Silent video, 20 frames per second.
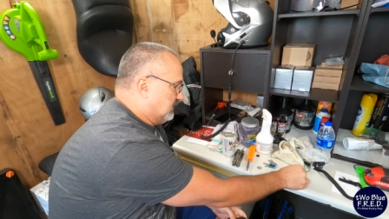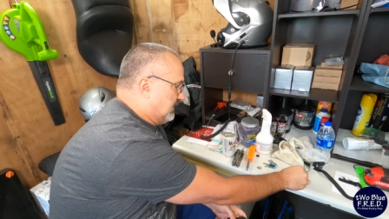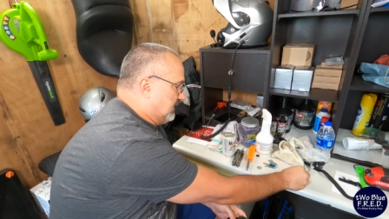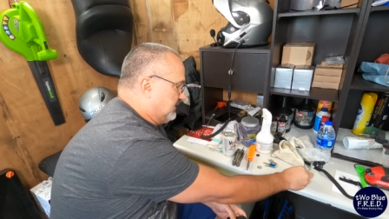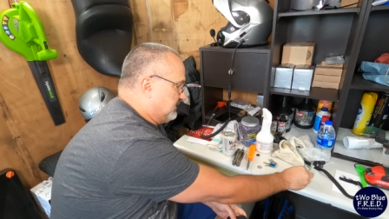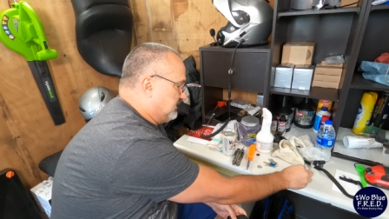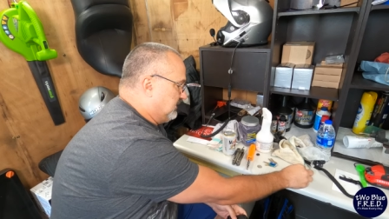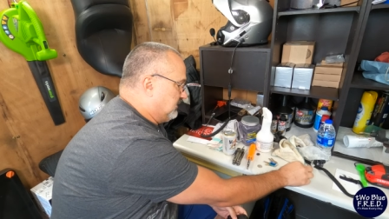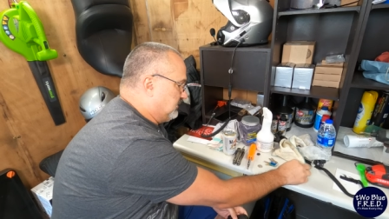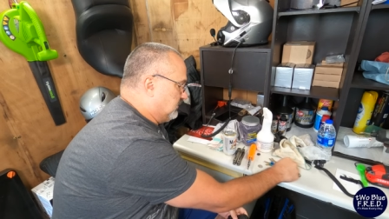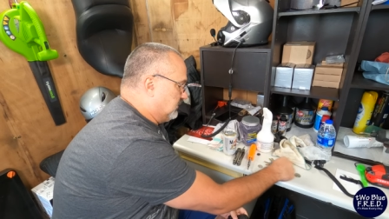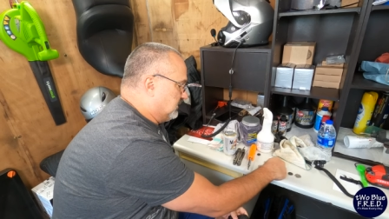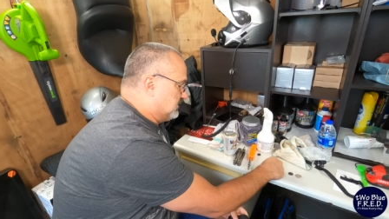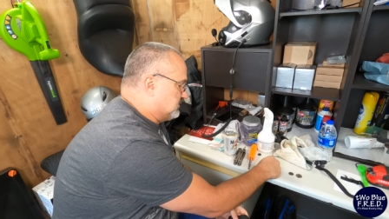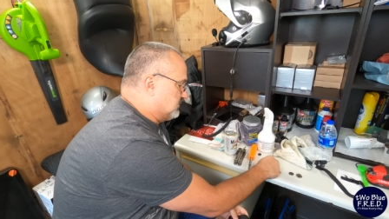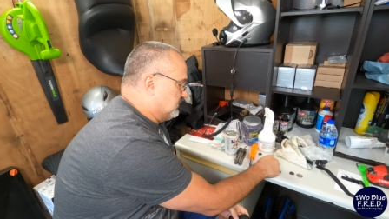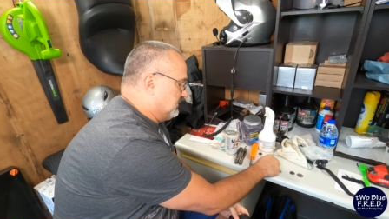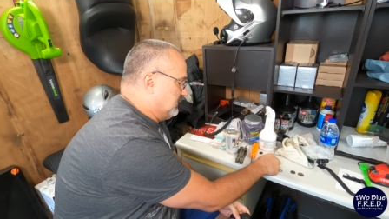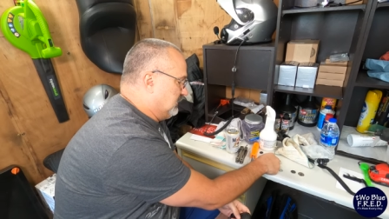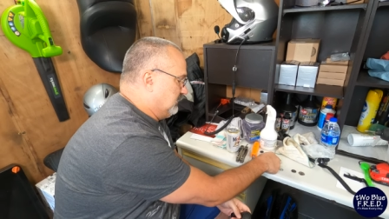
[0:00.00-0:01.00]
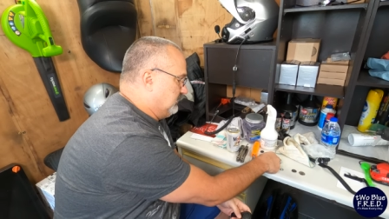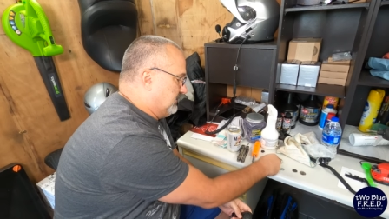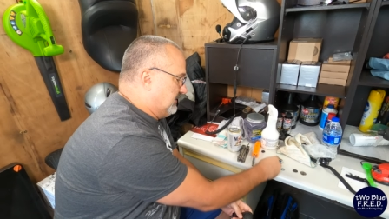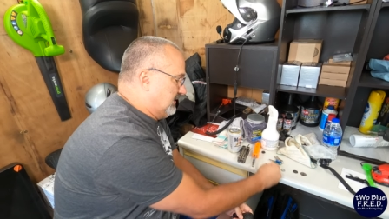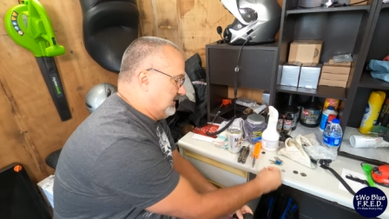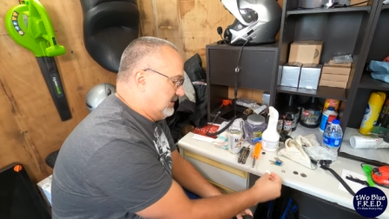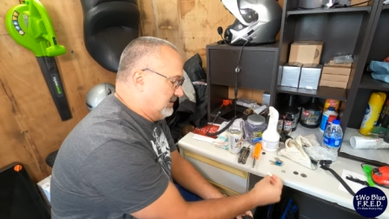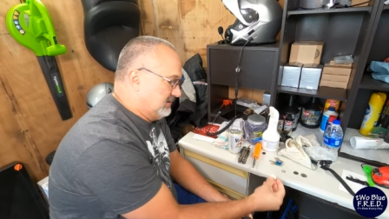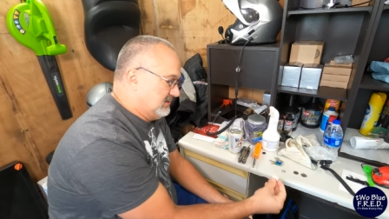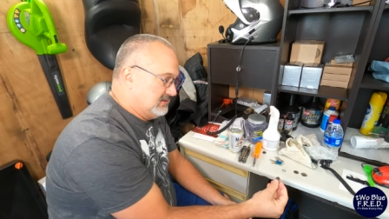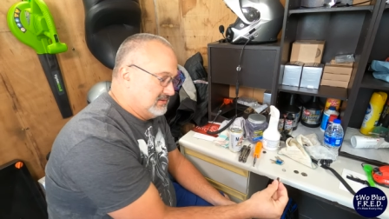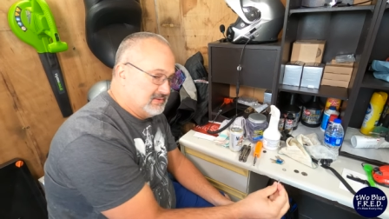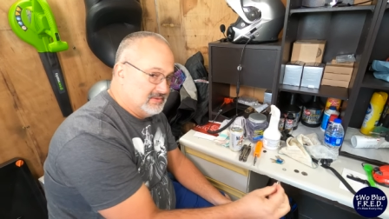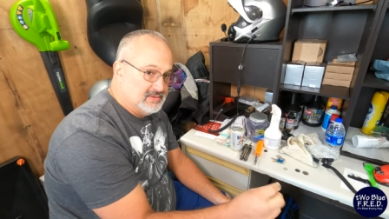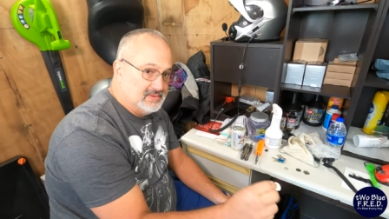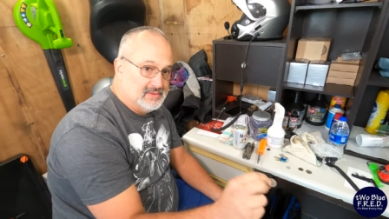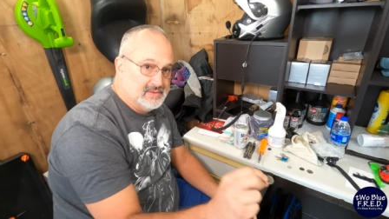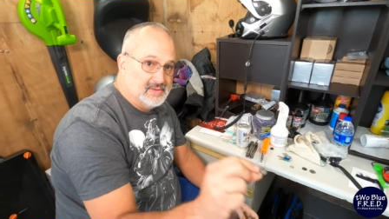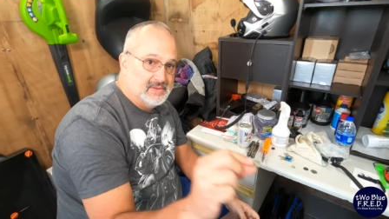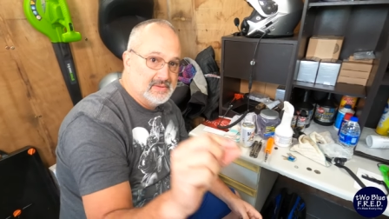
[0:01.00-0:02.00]
What I think works really well
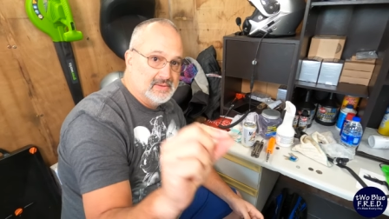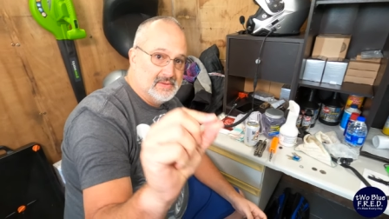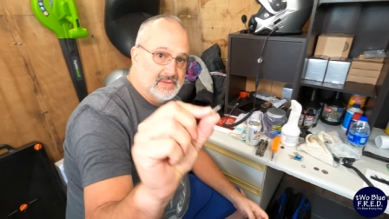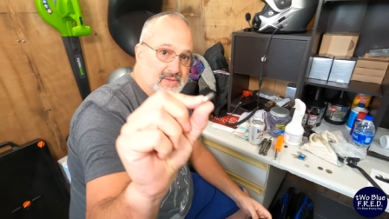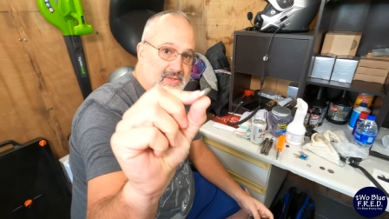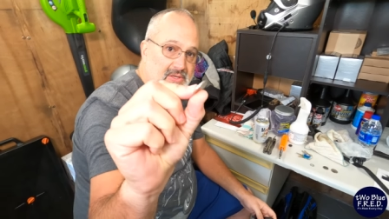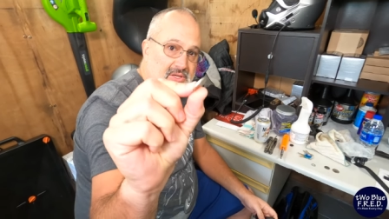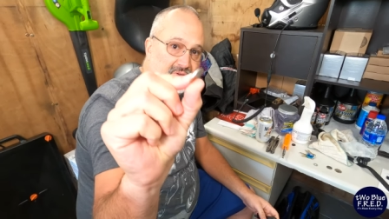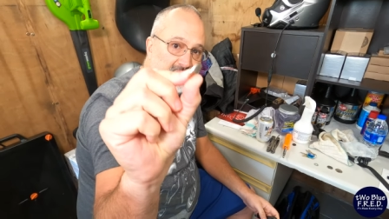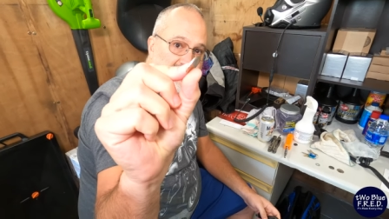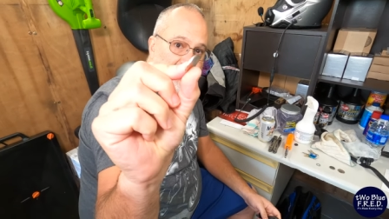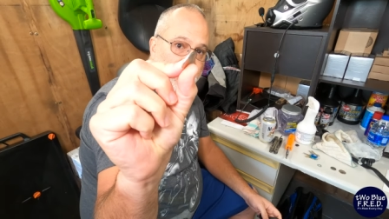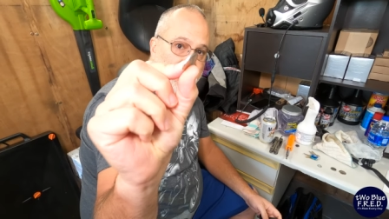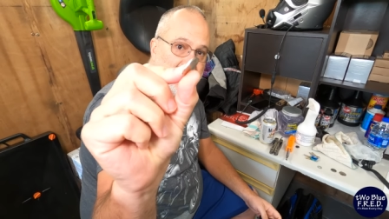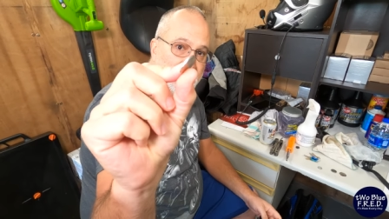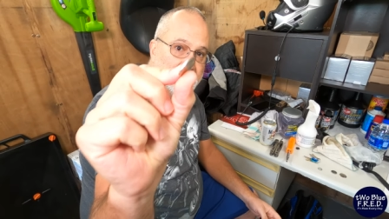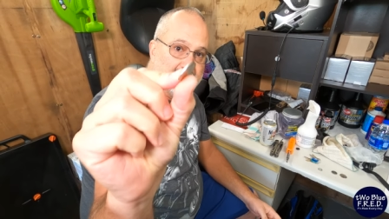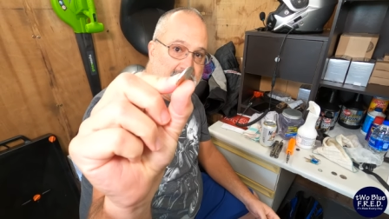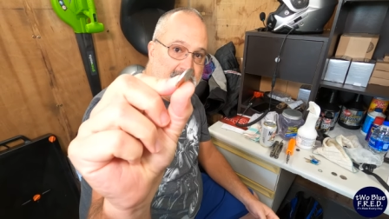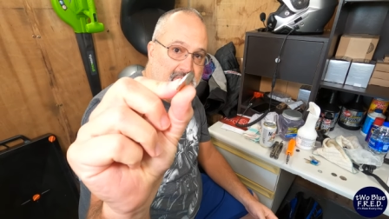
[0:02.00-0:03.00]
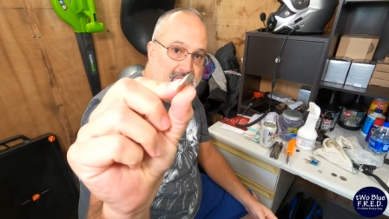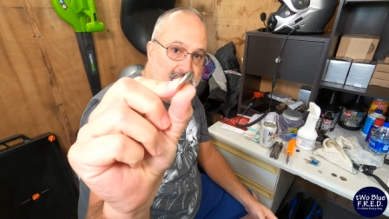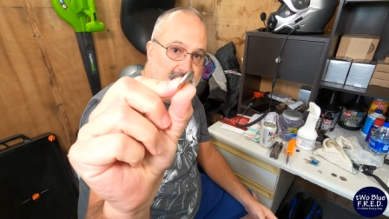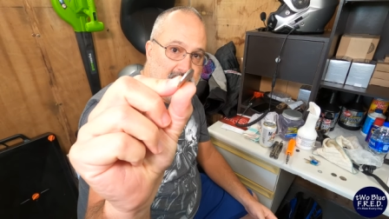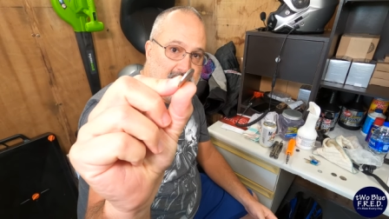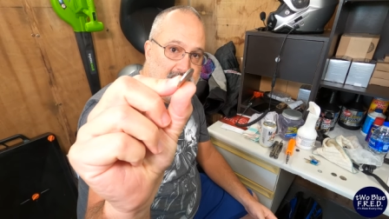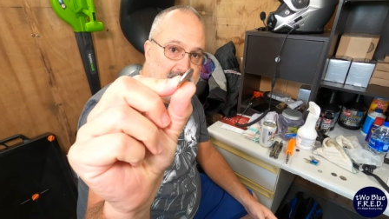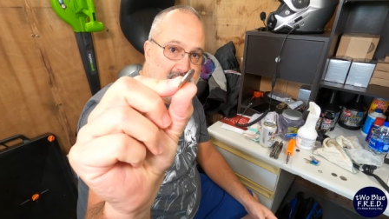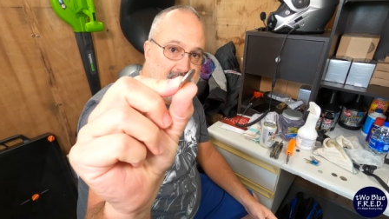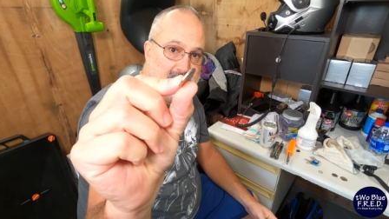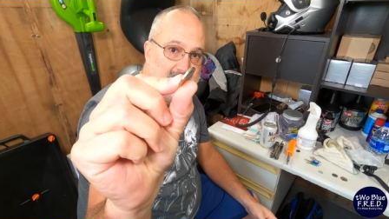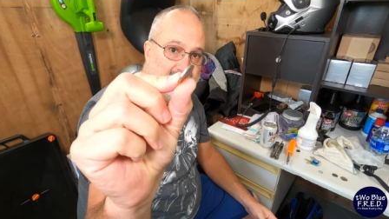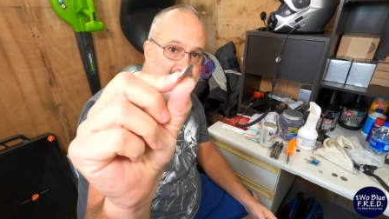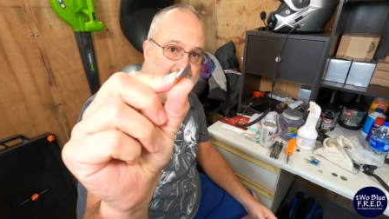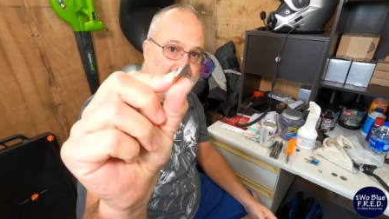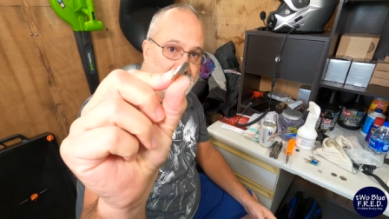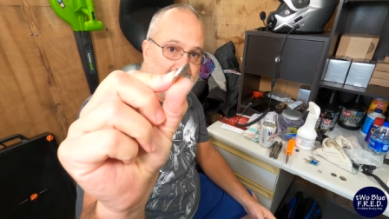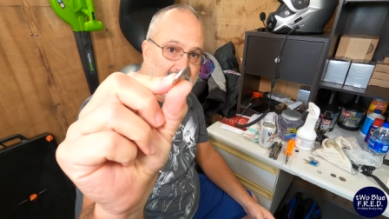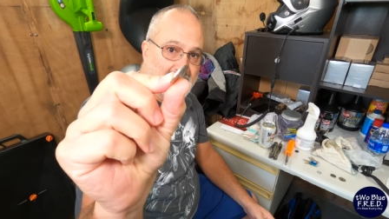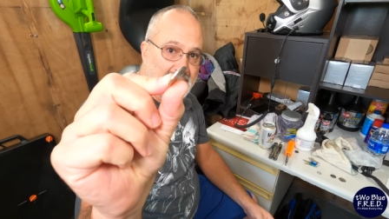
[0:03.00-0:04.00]
is a nickel.
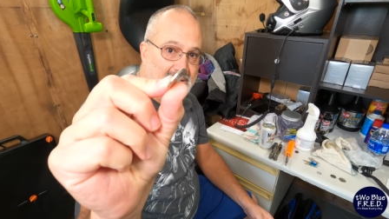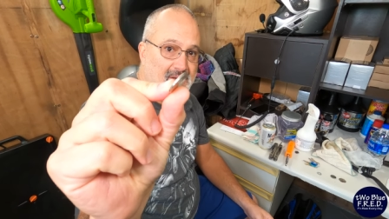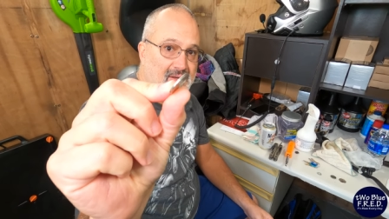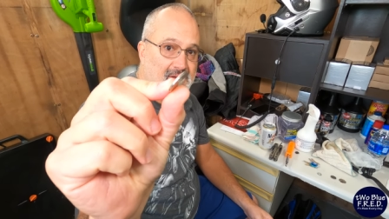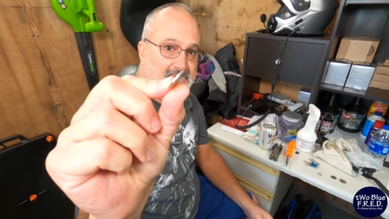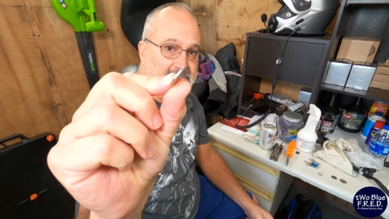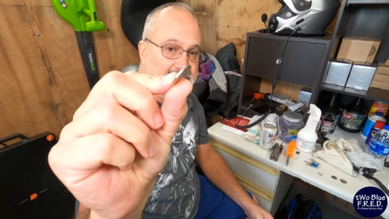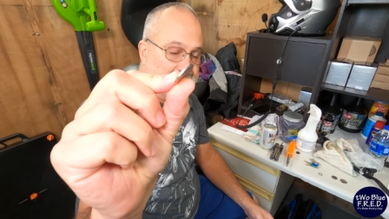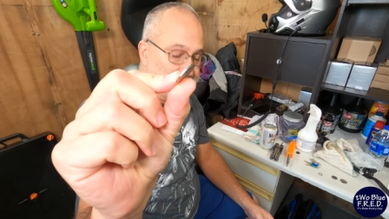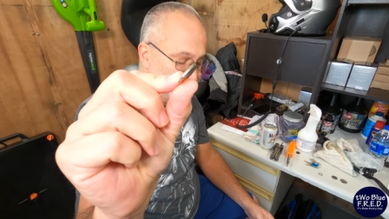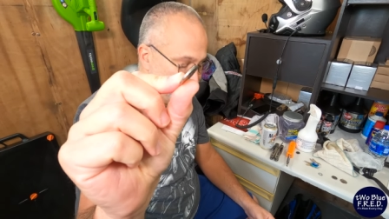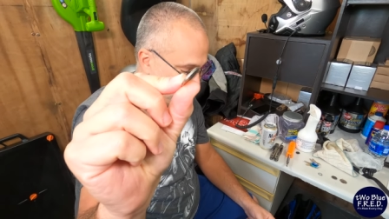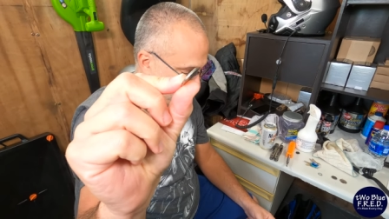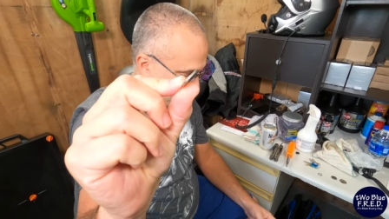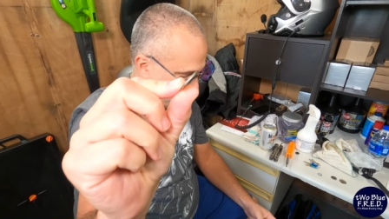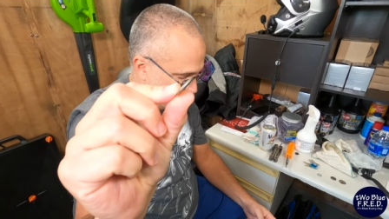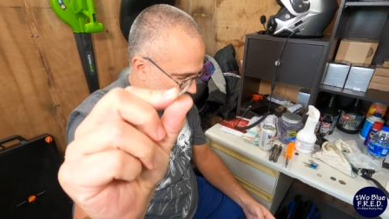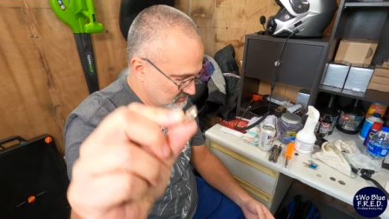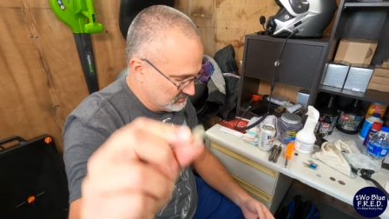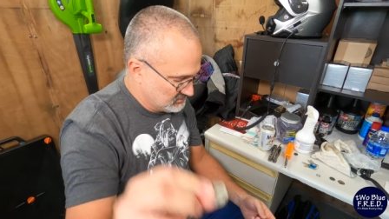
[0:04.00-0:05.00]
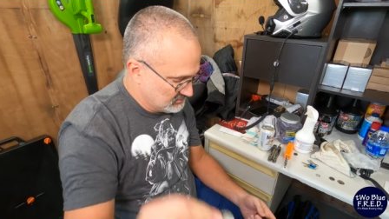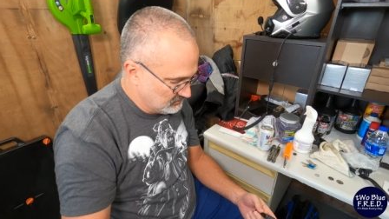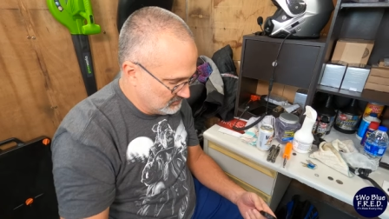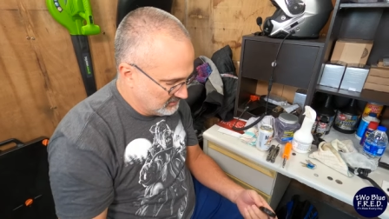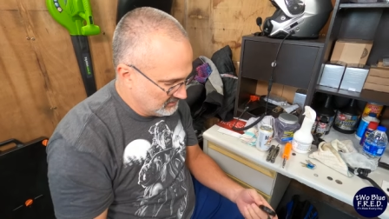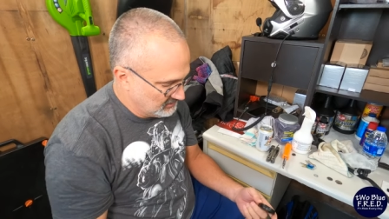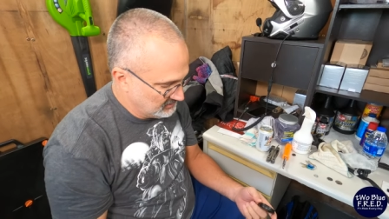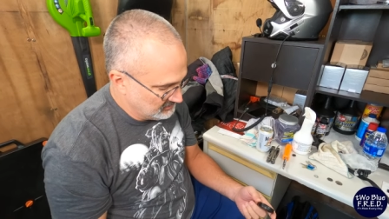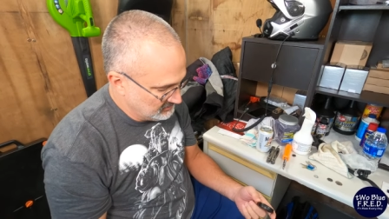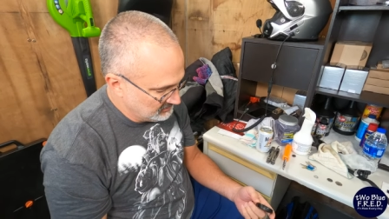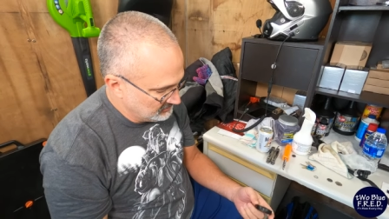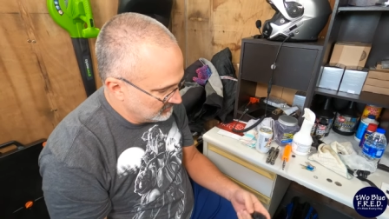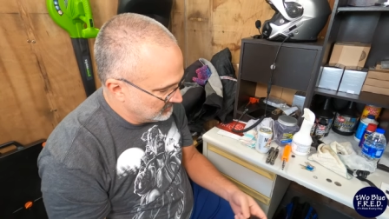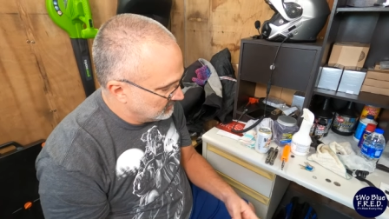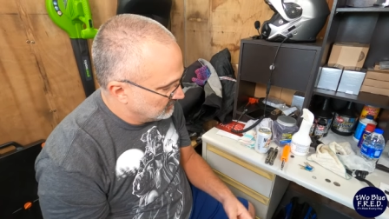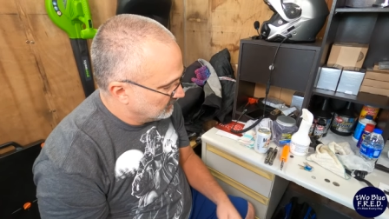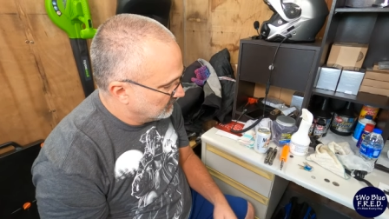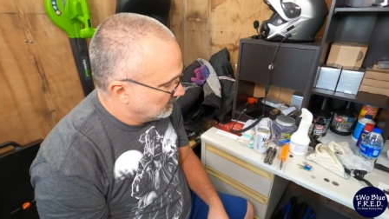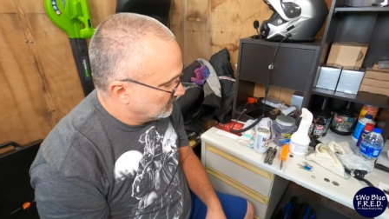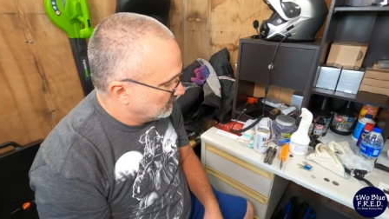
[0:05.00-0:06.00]
If you've got a nickel, it's a way to do
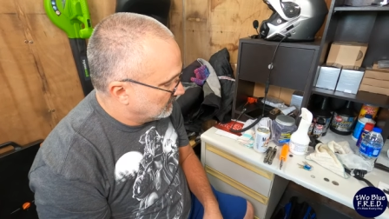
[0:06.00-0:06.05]
it.